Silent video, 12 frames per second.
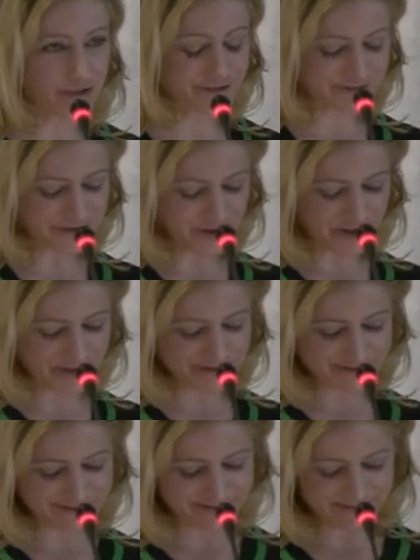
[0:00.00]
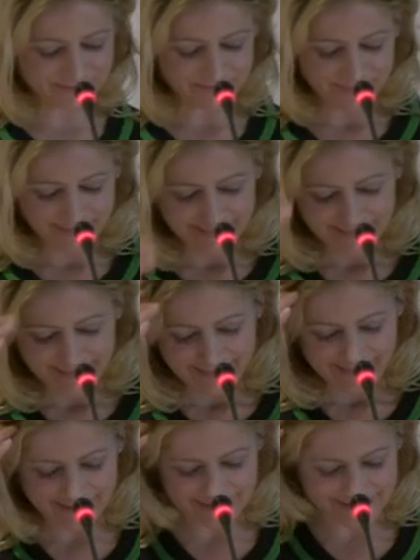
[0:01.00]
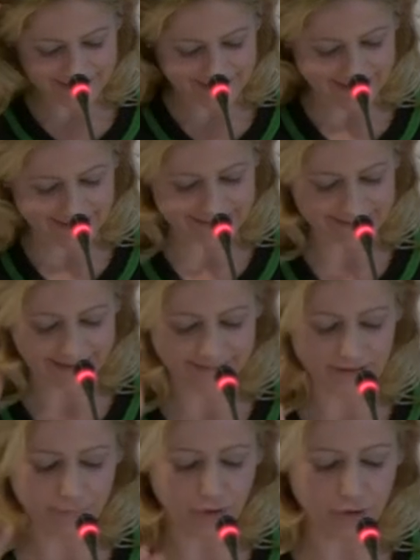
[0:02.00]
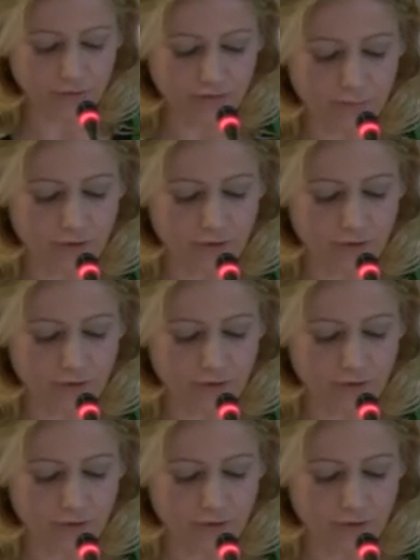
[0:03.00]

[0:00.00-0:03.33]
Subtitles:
STARS. This is a clear sign the bonus